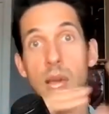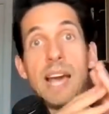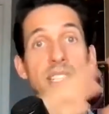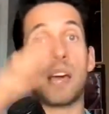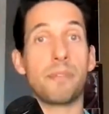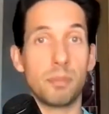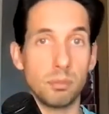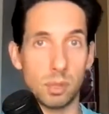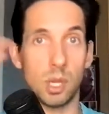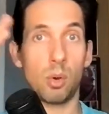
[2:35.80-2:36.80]
as I've,
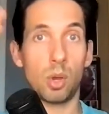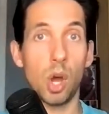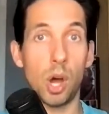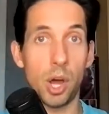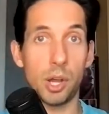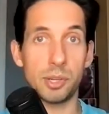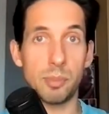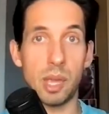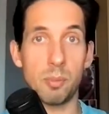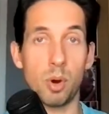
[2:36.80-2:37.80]
you know, gone on to
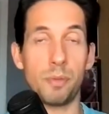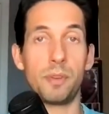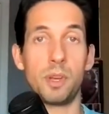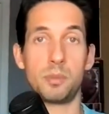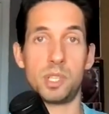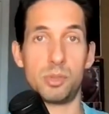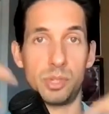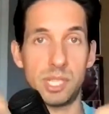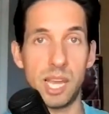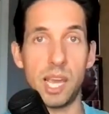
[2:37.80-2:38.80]
make more films is
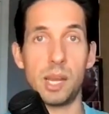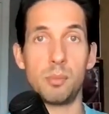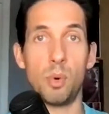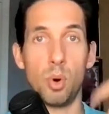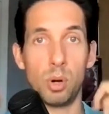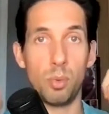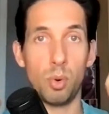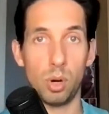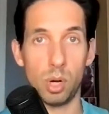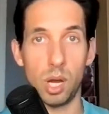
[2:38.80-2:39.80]
retain more and
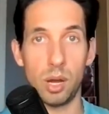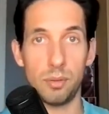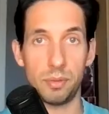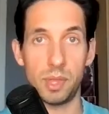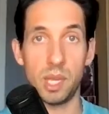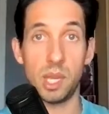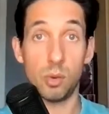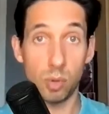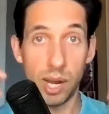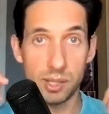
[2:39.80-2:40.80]
more of the
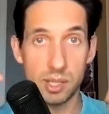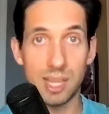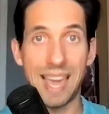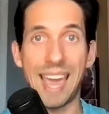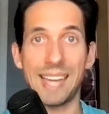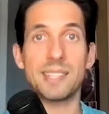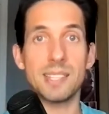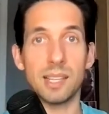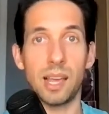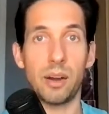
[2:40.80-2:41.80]
rights, the
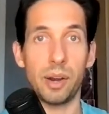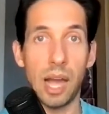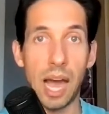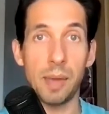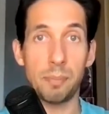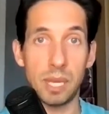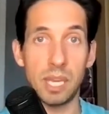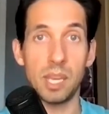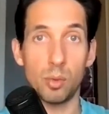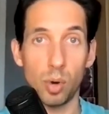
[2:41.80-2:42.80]
ancillary
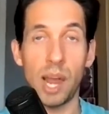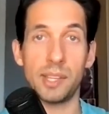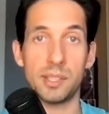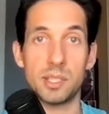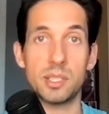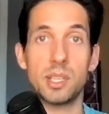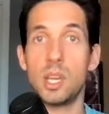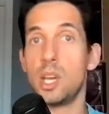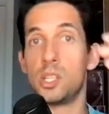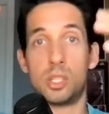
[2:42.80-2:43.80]
IP rights
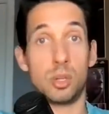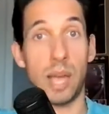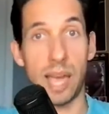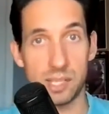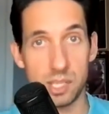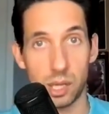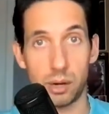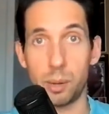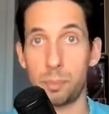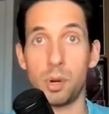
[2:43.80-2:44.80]
to
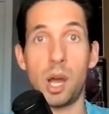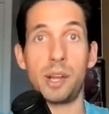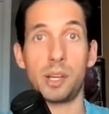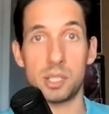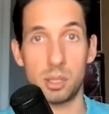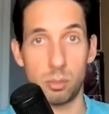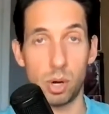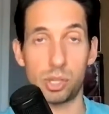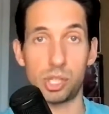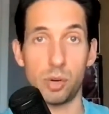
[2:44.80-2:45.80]
ancillary products and
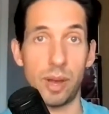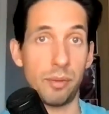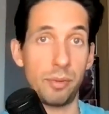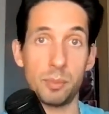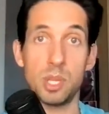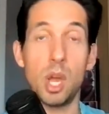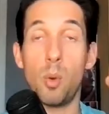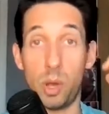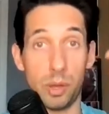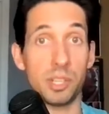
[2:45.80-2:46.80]
merch around films,
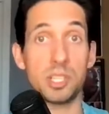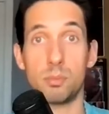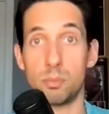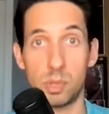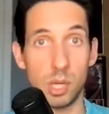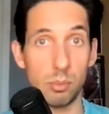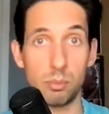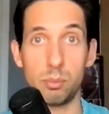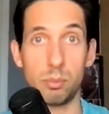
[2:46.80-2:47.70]
whether it's, you know,